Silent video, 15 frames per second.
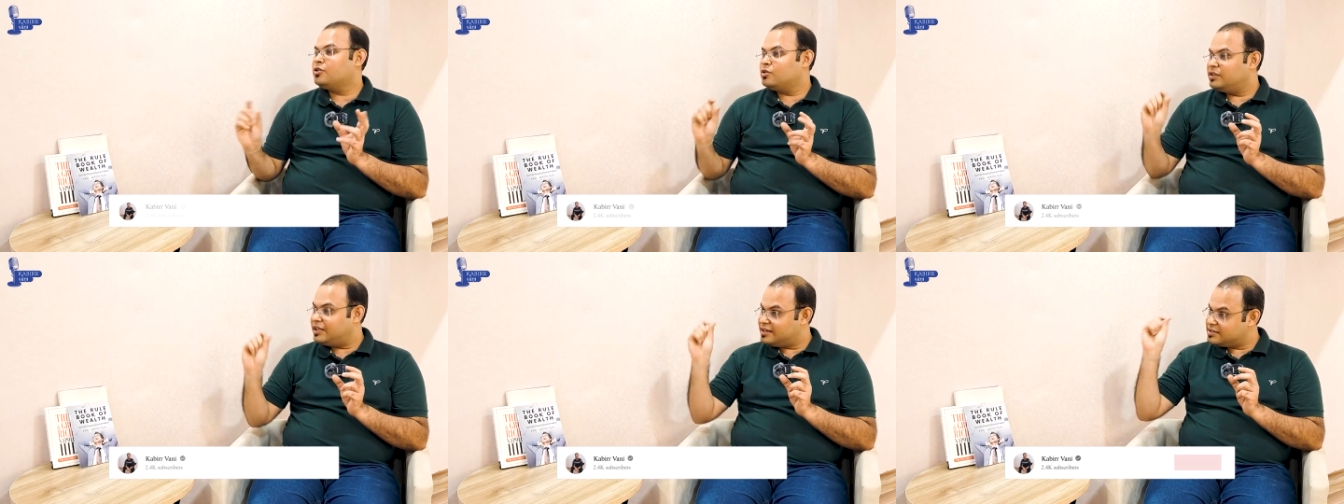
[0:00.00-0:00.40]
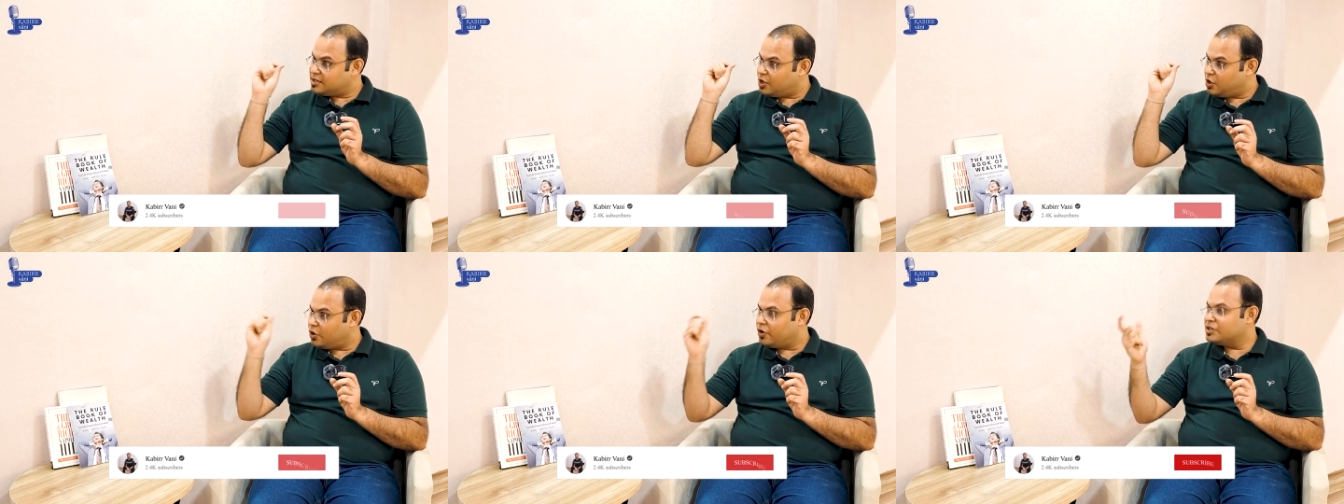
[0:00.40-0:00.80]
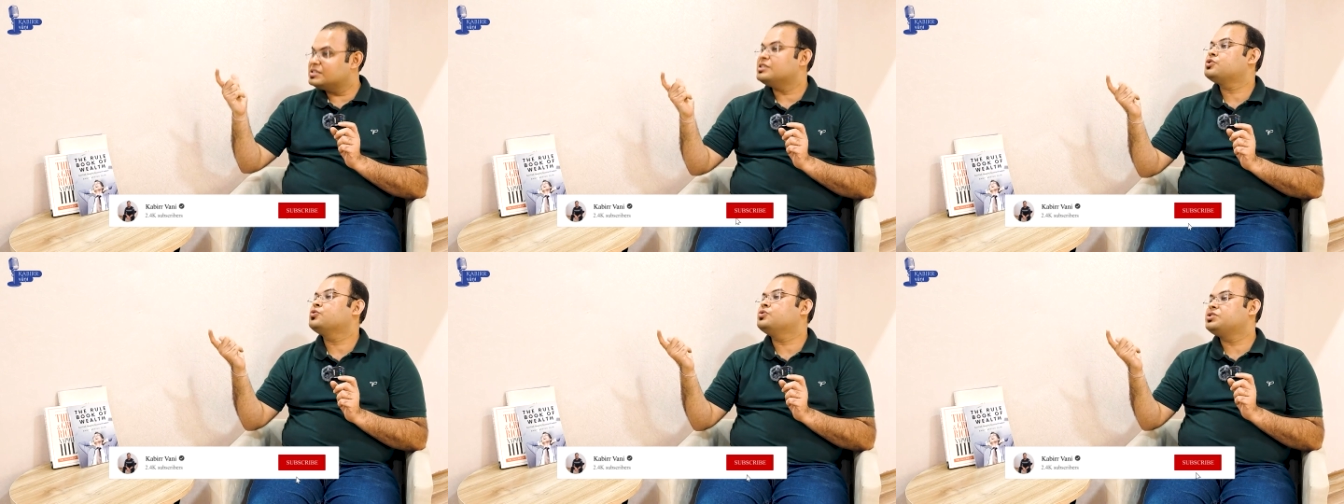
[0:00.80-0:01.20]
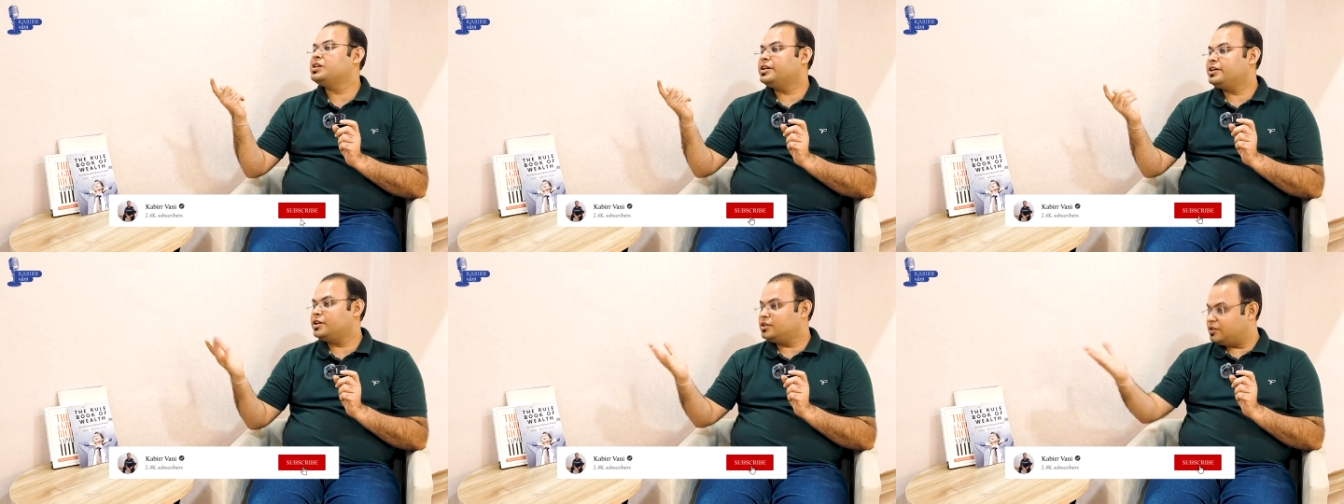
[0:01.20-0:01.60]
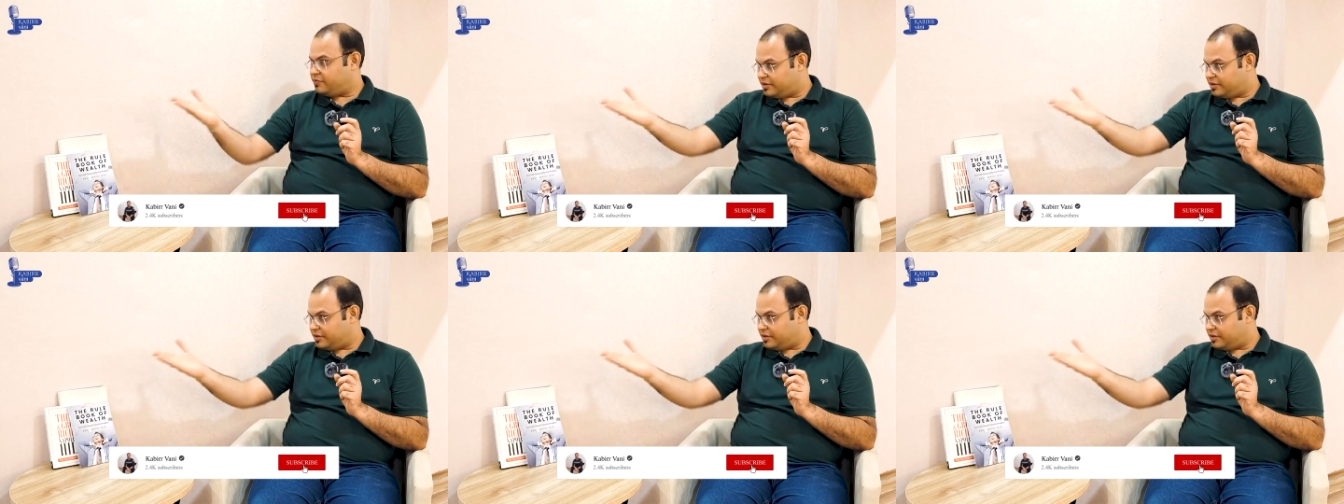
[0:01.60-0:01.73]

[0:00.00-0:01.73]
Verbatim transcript: so there is a loss associated. Possible.